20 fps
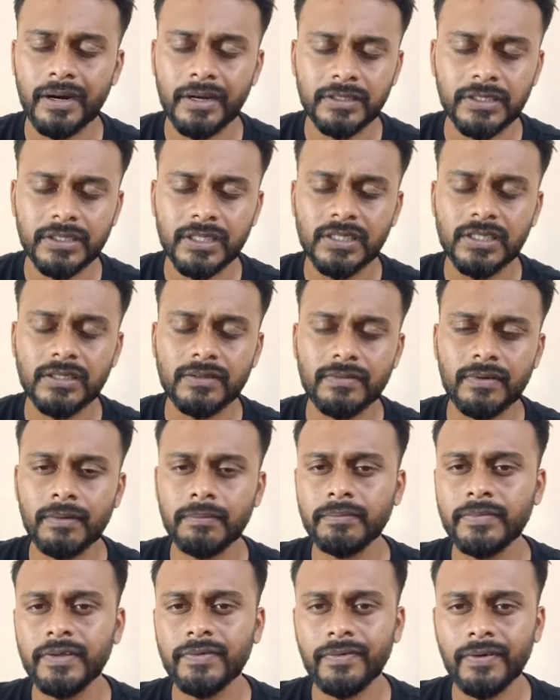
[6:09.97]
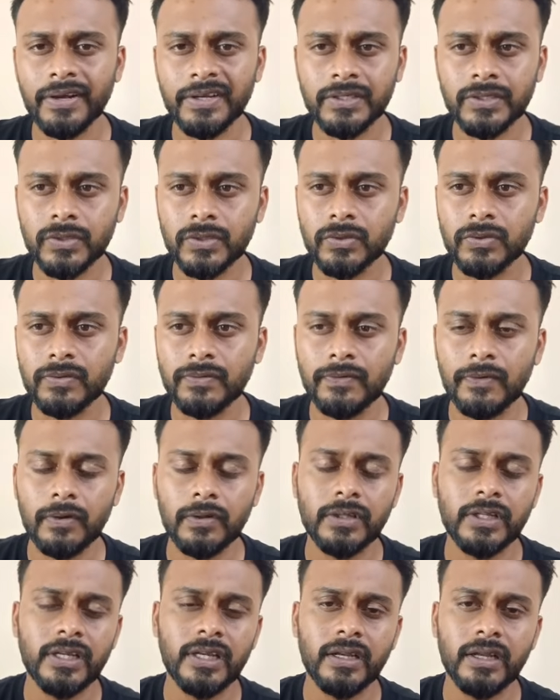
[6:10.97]
credentials from the Firestore
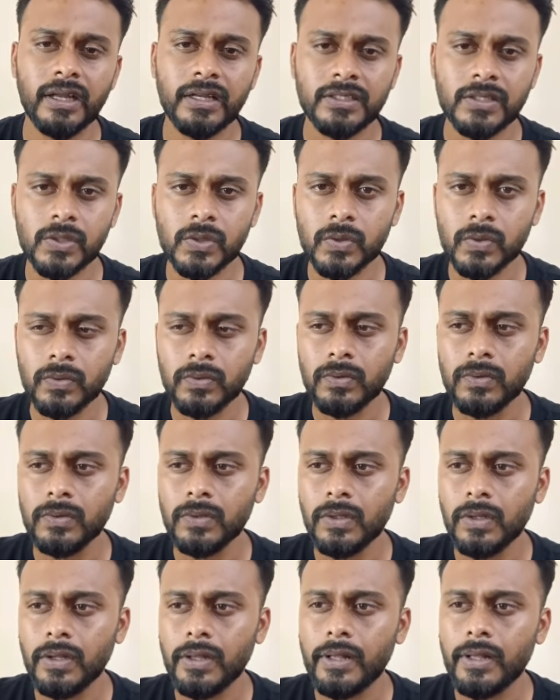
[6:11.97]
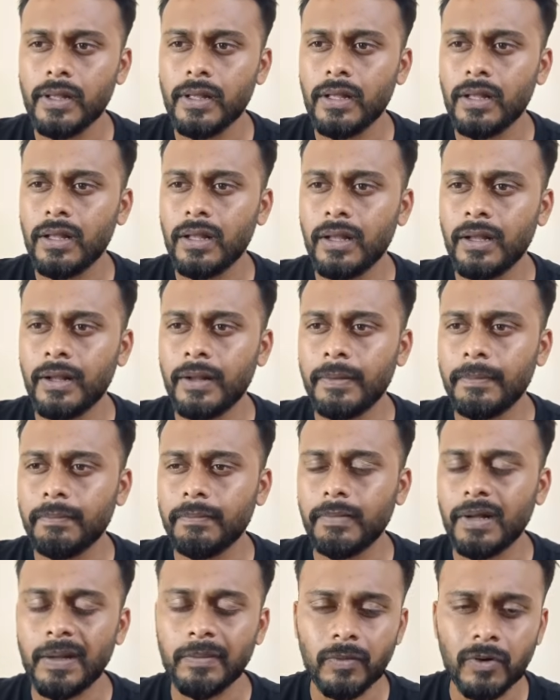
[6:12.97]
for the SSO.
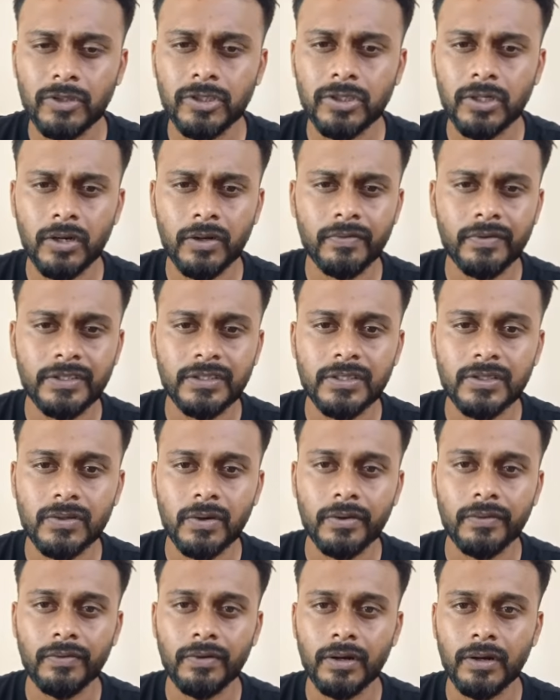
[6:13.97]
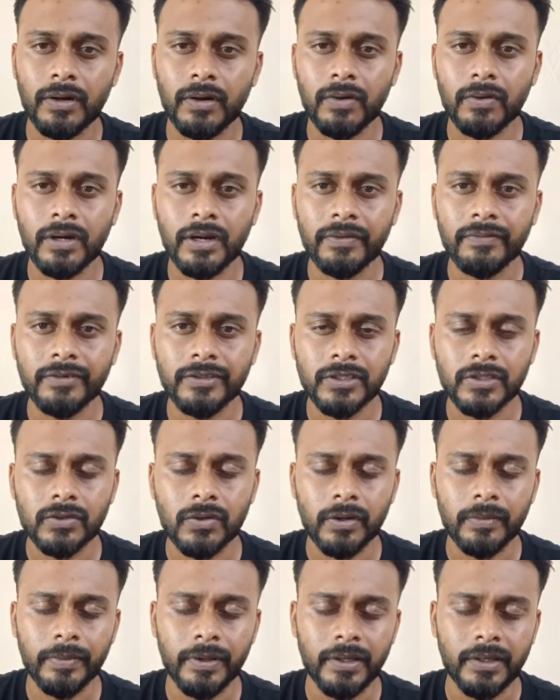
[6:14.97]
I'm not sure which is going to work out and which
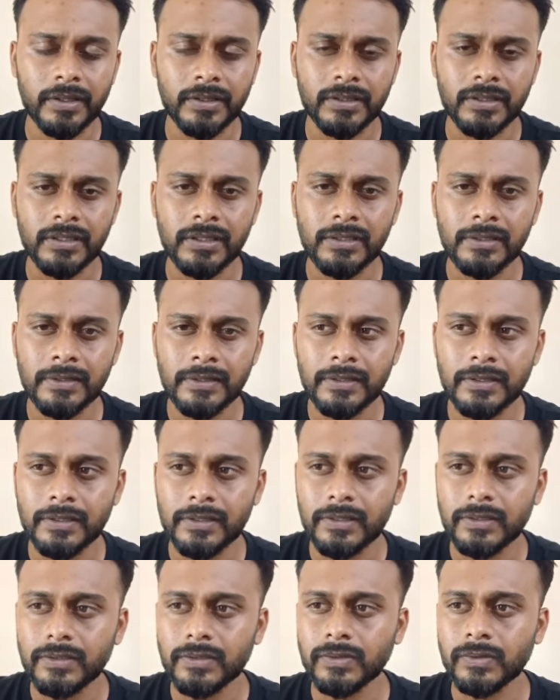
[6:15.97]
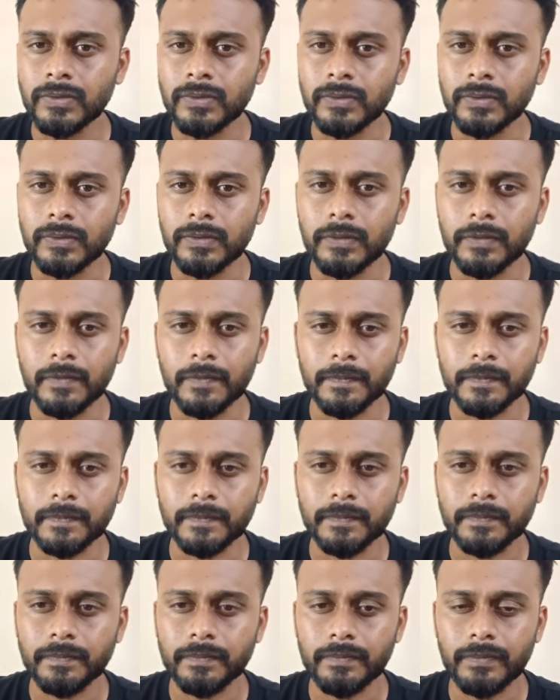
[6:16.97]
is going to be easy. So
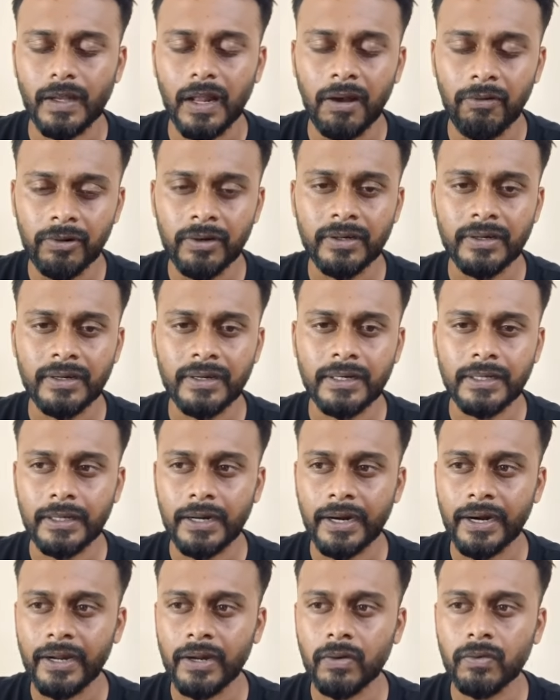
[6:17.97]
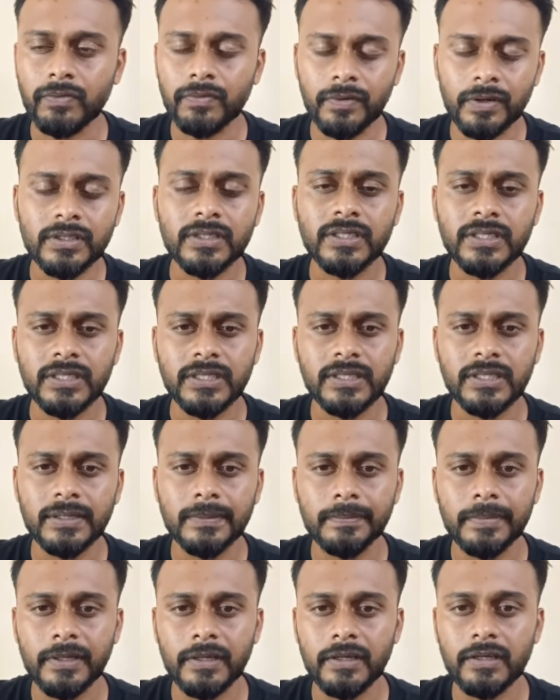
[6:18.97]
I will try out first
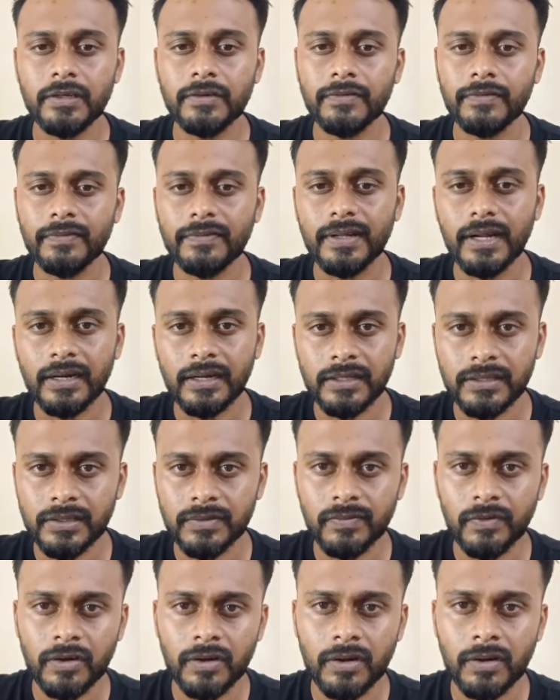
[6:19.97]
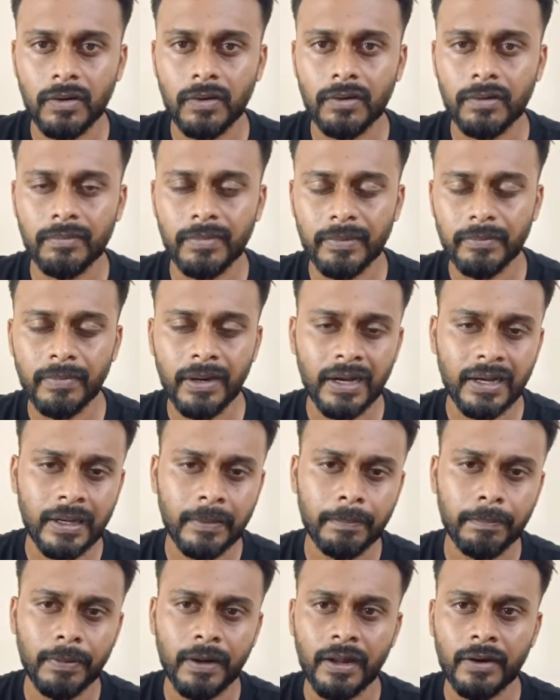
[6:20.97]
GCP. If that doesn't work out, my
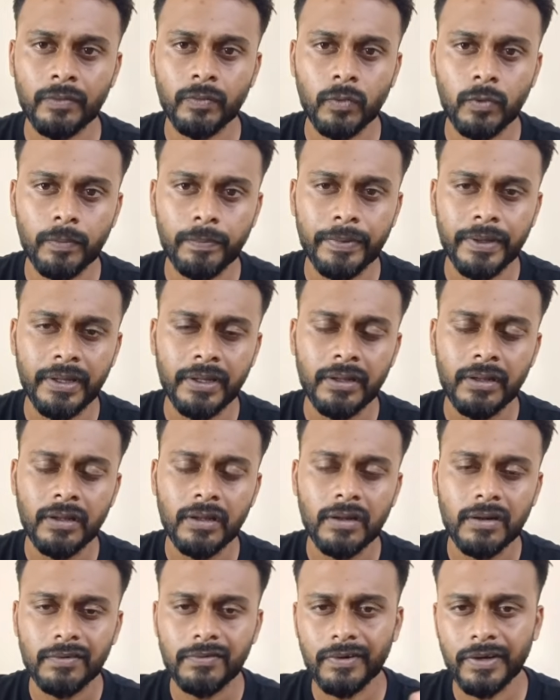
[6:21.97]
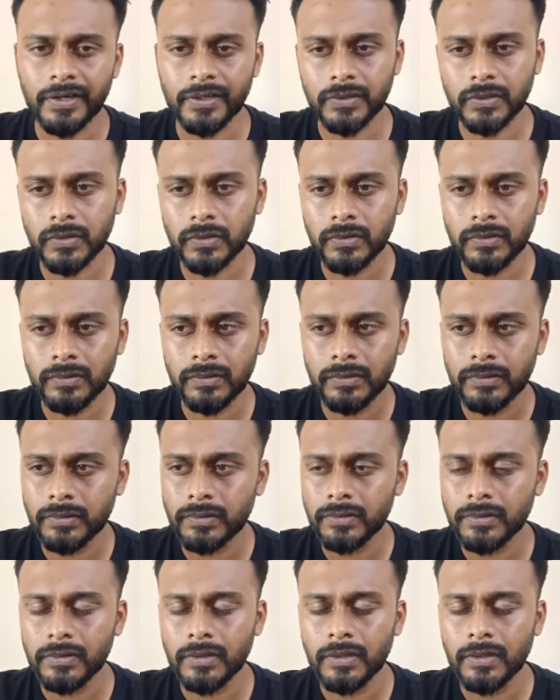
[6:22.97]
backup plan would be Firestore.